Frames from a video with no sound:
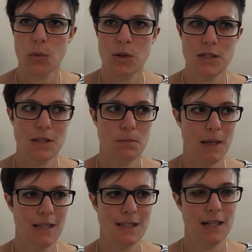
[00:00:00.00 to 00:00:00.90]
which is
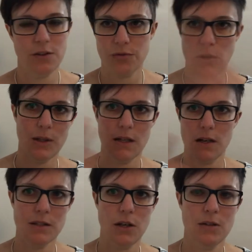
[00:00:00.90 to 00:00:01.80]
basically throwing
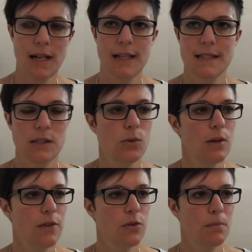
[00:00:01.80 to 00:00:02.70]
our tonality
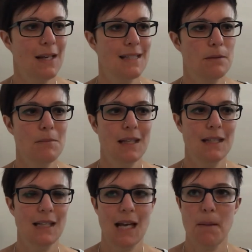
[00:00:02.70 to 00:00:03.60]
all over the place and
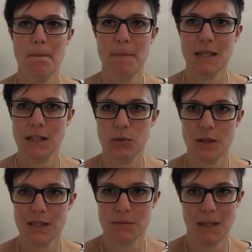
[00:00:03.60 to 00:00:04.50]
making it ambiguous,